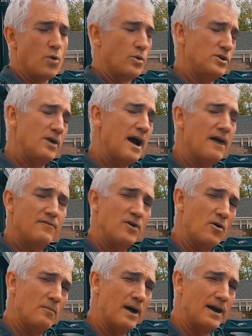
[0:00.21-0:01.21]
when you have
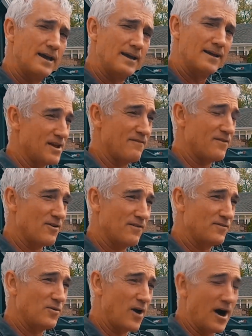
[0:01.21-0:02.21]
no money, you have very
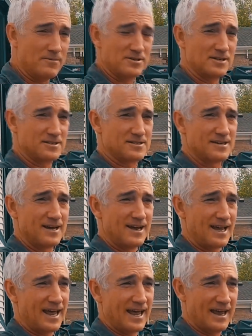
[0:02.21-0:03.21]
few options.
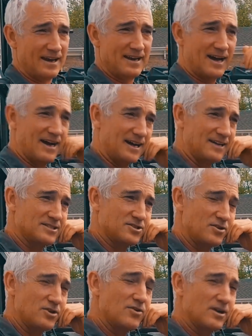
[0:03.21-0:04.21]
Yeah. And
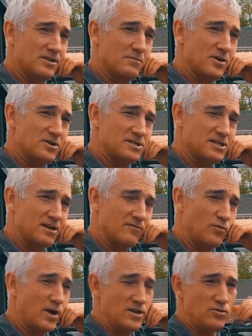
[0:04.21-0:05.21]
so you're at the mercy
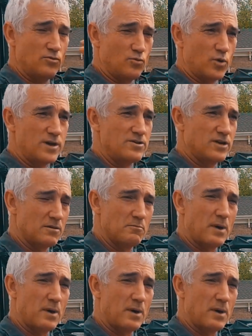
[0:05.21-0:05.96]
of what you can